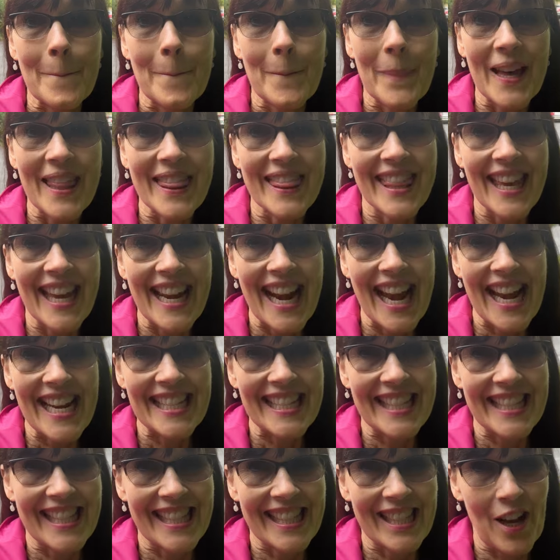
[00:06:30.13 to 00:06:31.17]
But then I
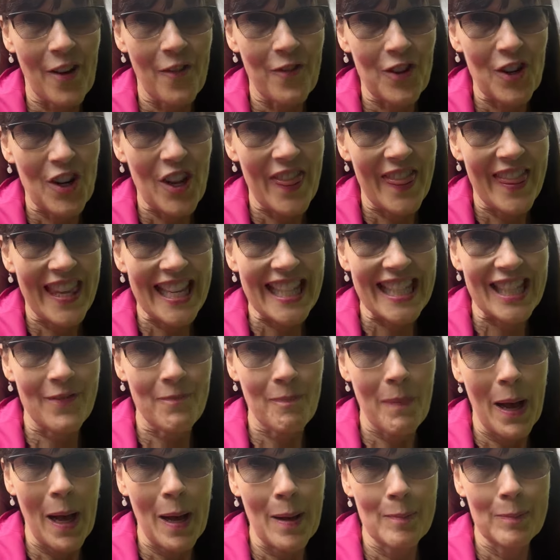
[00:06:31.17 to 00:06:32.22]
discovered this
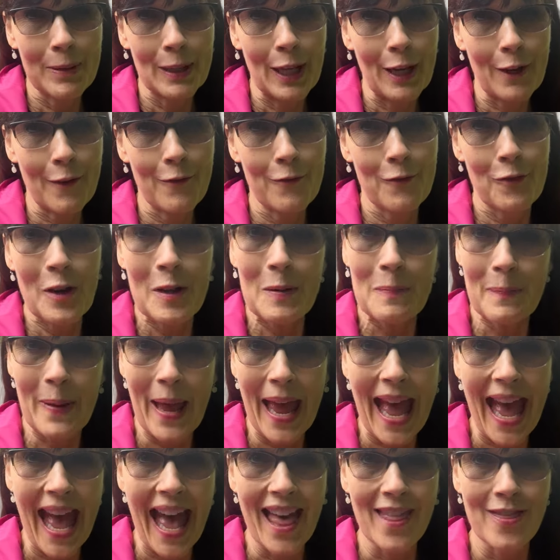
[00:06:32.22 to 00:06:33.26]
public
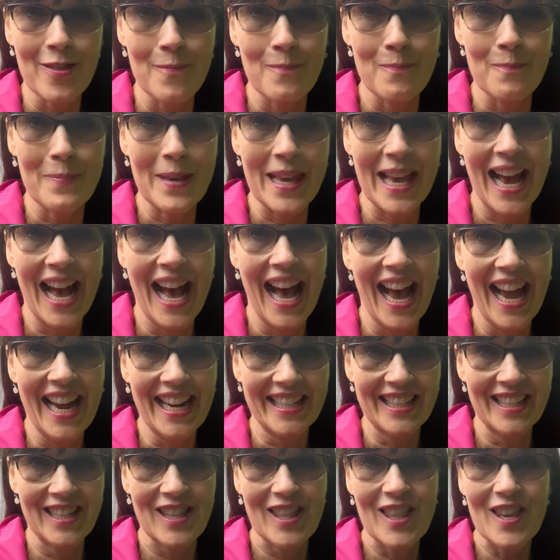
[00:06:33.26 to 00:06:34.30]
footpath
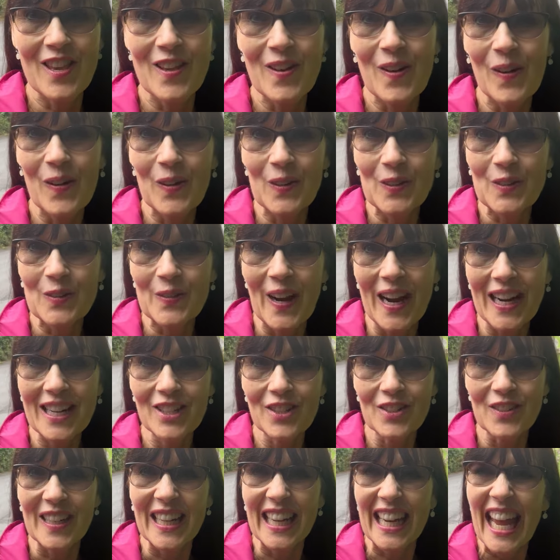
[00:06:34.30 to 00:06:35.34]
behind the old
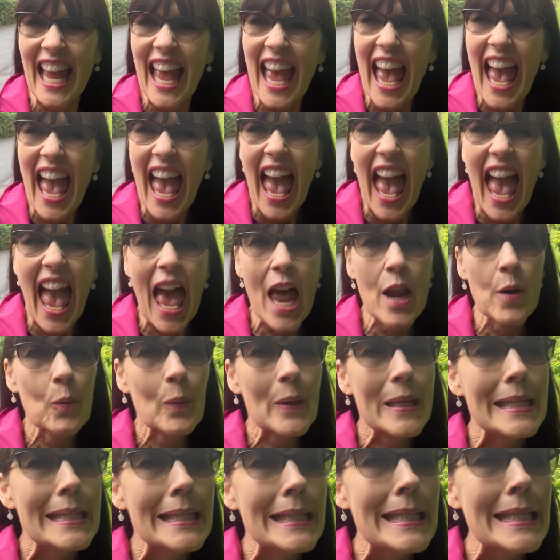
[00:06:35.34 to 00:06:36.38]
rectory, and
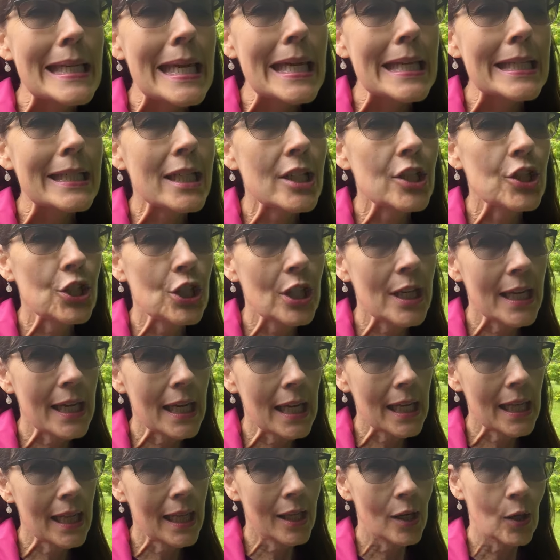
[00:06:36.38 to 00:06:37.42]
we sneaked a
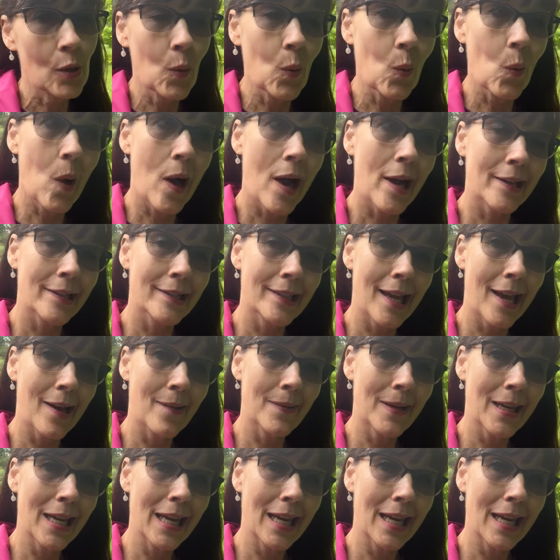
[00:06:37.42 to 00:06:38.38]
cheeky little walk down